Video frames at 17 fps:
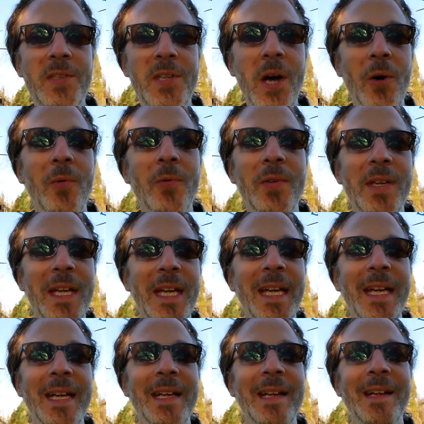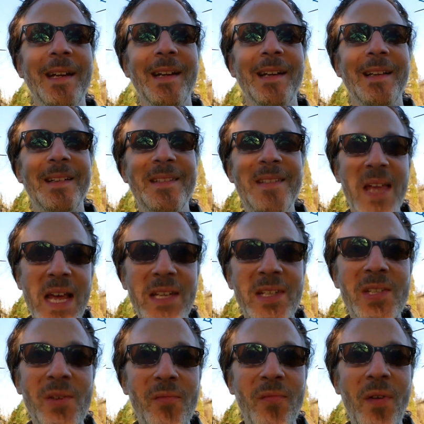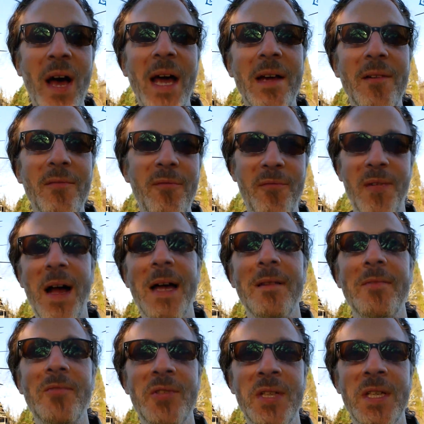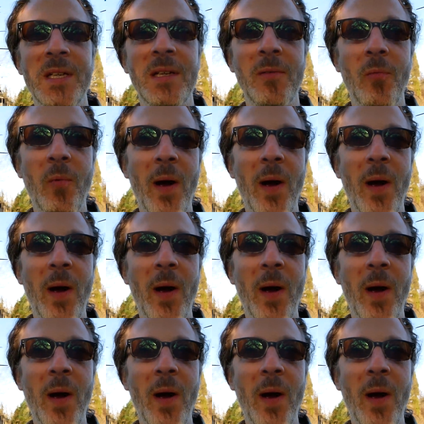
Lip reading: don't need densified 5G